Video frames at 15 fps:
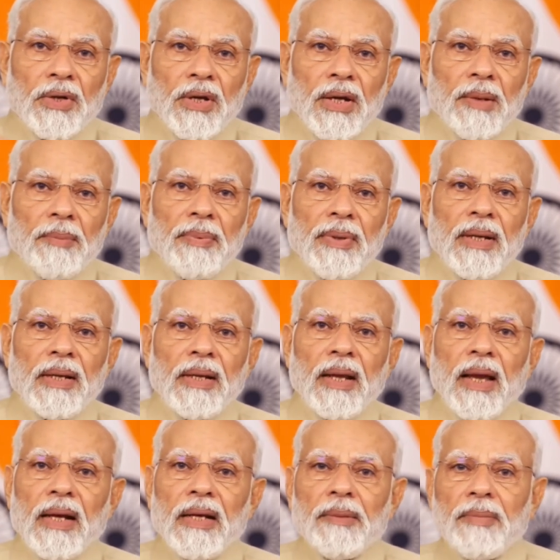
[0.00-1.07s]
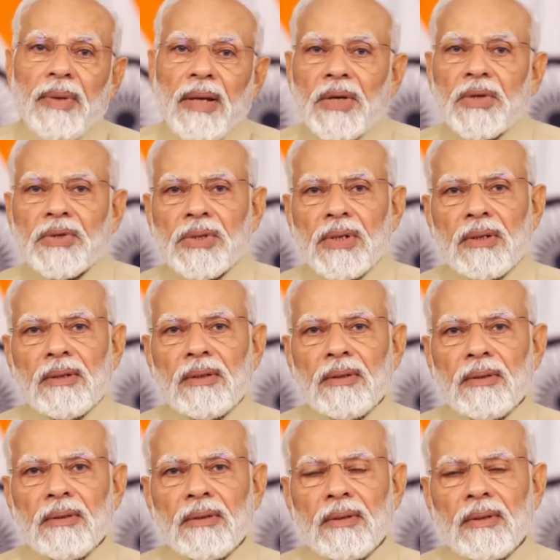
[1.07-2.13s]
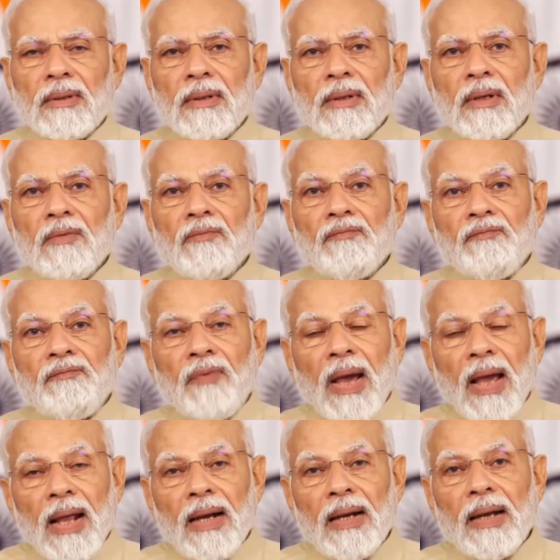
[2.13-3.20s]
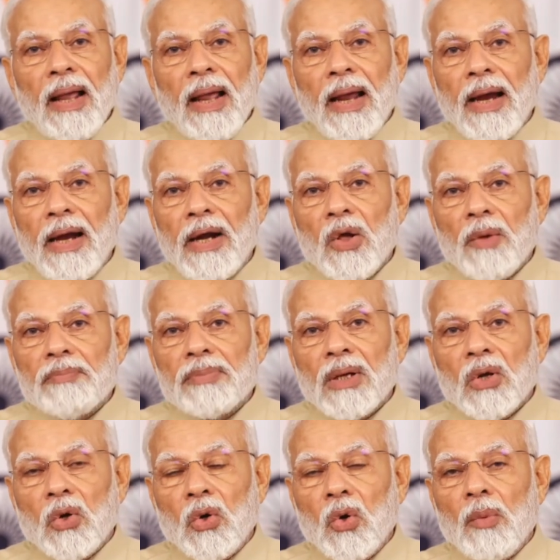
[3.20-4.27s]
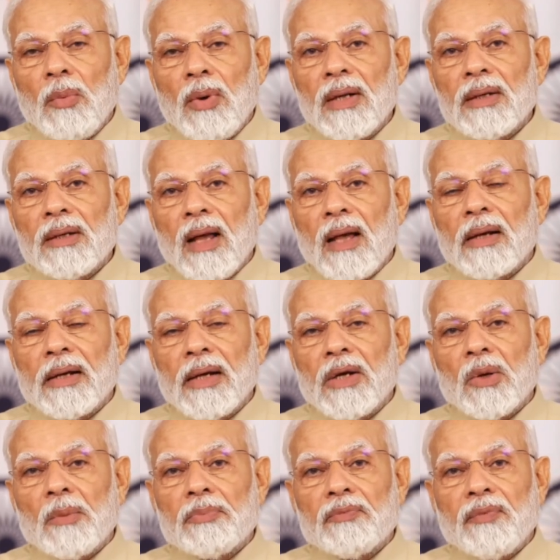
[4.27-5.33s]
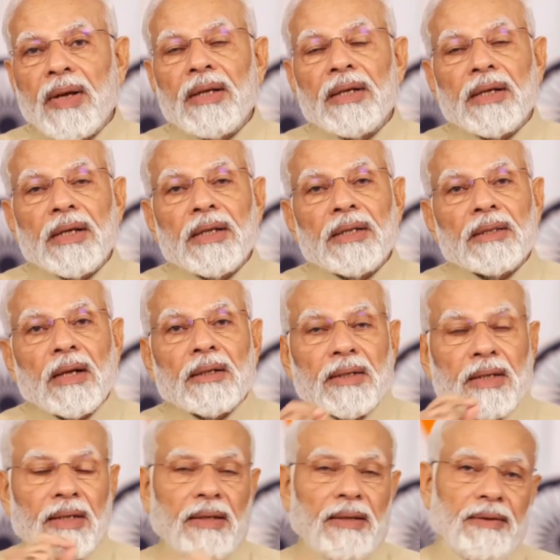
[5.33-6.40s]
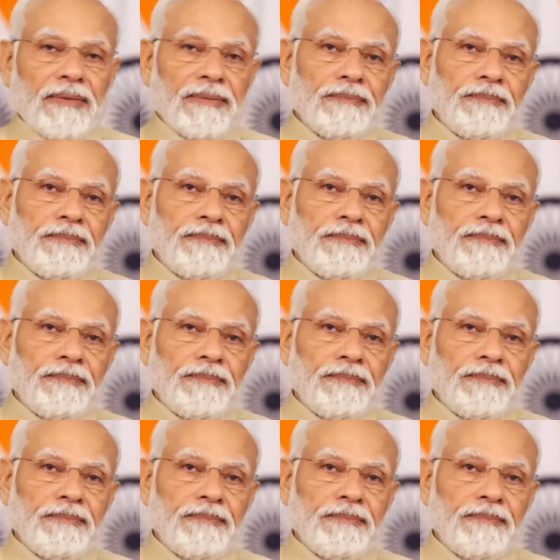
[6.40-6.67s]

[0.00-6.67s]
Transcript: TB elimination well ahead of the global target of 2030.